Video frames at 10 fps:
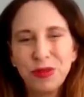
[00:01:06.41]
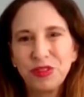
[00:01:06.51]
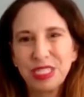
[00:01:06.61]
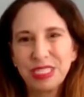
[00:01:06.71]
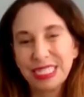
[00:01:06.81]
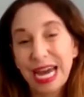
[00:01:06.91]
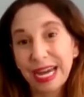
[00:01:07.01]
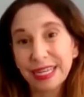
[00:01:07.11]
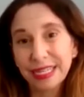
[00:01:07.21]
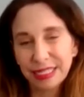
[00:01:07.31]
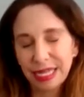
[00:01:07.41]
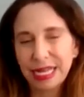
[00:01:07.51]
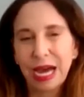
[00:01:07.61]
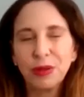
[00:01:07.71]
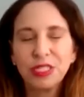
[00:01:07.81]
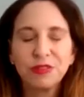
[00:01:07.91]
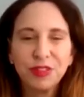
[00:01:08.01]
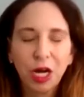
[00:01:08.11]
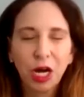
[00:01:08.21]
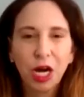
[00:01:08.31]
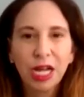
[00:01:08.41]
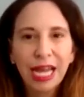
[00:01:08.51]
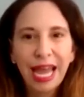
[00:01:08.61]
moved into tech, and then now into VR.